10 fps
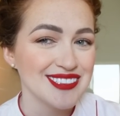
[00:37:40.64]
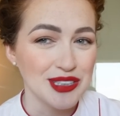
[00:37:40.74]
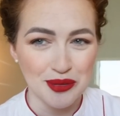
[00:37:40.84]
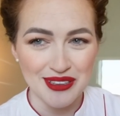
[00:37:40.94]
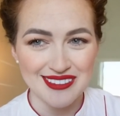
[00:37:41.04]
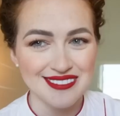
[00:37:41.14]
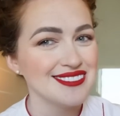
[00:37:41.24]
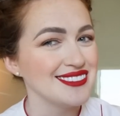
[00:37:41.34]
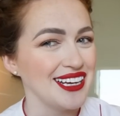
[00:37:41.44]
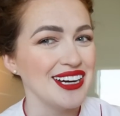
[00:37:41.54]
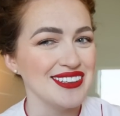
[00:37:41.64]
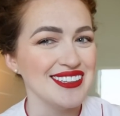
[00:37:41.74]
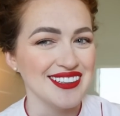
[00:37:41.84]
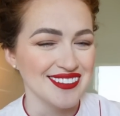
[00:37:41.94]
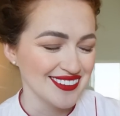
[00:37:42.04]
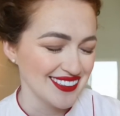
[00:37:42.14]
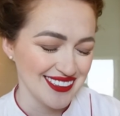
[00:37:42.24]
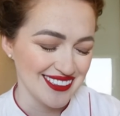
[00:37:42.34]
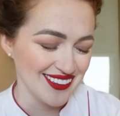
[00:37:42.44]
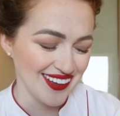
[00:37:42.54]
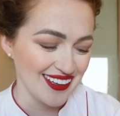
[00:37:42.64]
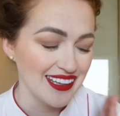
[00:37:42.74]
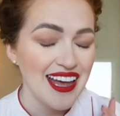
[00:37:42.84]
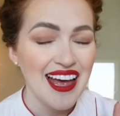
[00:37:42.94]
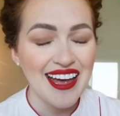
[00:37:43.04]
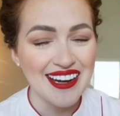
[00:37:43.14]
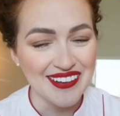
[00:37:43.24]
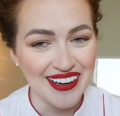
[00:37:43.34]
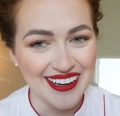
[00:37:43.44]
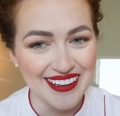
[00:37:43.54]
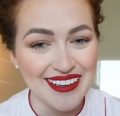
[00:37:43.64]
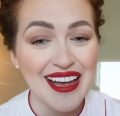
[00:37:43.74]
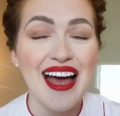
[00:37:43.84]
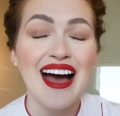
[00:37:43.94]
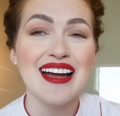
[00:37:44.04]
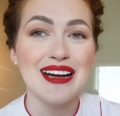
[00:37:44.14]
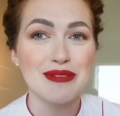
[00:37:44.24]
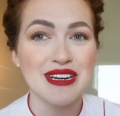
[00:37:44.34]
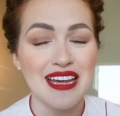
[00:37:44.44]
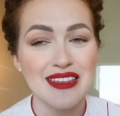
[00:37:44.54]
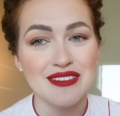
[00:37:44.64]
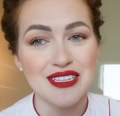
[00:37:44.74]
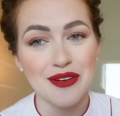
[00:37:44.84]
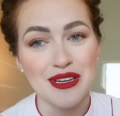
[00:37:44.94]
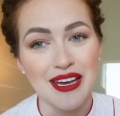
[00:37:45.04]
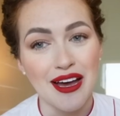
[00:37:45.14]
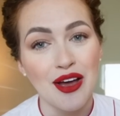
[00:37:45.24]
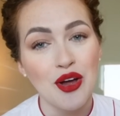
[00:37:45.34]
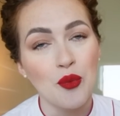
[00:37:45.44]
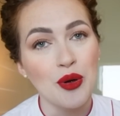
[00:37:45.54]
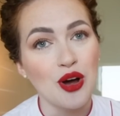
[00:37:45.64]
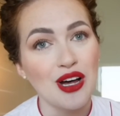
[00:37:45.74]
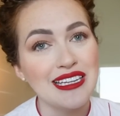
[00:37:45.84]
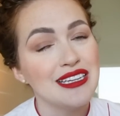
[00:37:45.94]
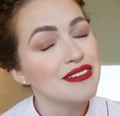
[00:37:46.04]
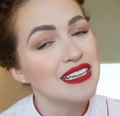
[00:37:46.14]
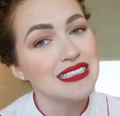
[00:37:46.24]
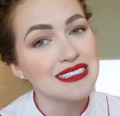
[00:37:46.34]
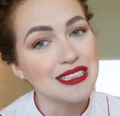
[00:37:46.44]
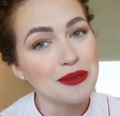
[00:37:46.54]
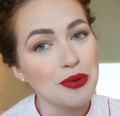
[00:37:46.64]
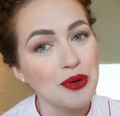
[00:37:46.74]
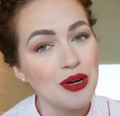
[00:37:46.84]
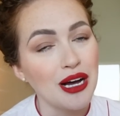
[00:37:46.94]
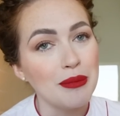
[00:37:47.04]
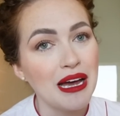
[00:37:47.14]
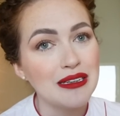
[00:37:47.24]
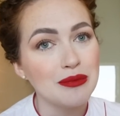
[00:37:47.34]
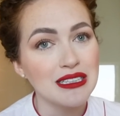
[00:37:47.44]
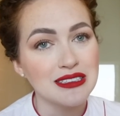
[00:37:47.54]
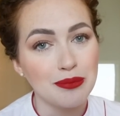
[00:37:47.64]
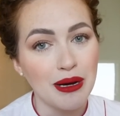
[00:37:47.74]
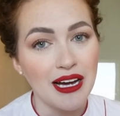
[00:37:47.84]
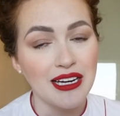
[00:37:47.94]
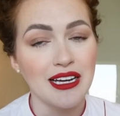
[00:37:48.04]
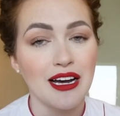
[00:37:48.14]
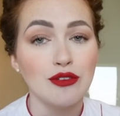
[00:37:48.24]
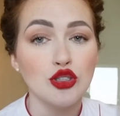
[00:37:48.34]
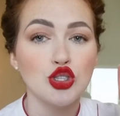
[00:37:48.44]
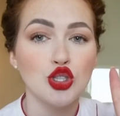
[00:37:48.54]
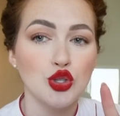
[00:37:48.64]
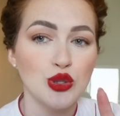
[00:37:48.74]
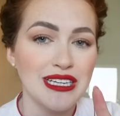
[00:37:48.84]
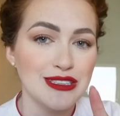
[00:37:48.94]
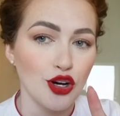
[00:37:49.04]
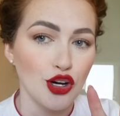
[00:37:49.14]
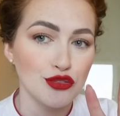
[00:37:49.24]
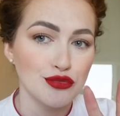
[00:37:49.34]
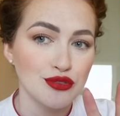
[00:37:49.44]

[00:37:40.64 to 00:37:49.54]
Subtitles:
Do we? Yeah, we do. It's okay. Anyway, I am going to end the video here. We are leaving it in Singapore. I'm heading back to Dubai and I have 2 days off.